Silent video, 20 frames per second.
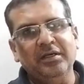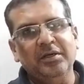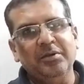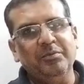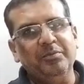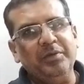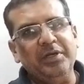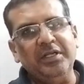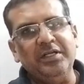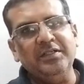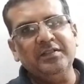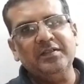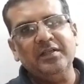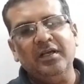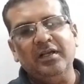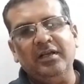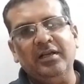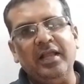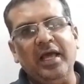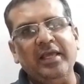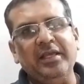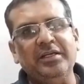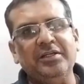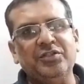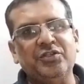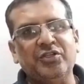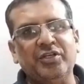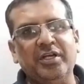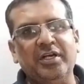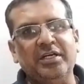Please like,
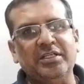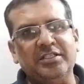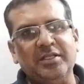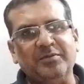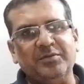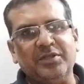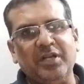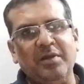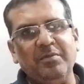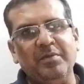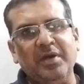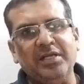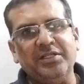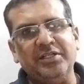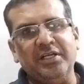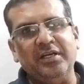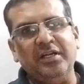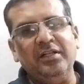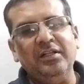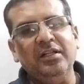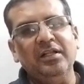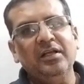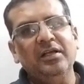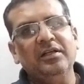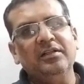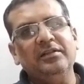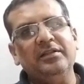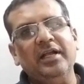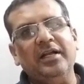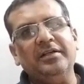share and subscribe my channel.
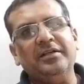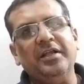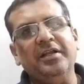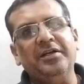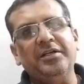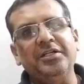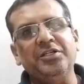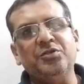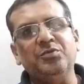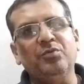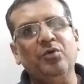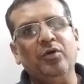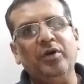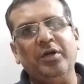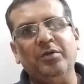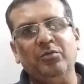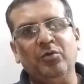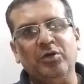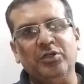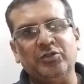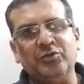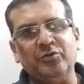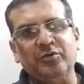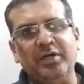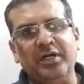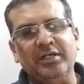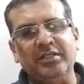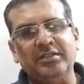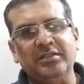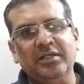That can reach more and more
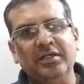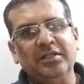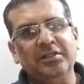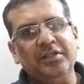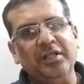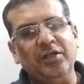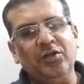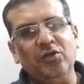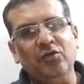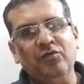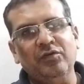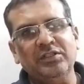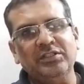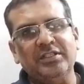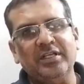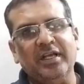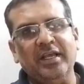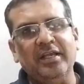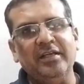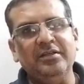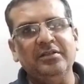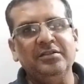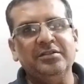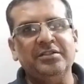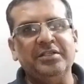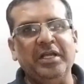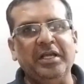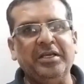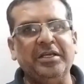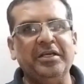students. Thank you once again.
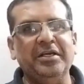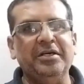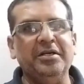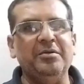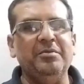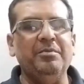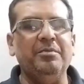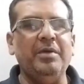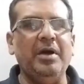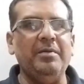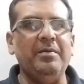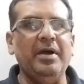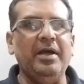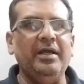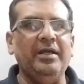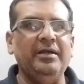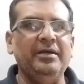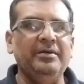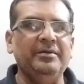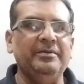Take care. Bye-bye.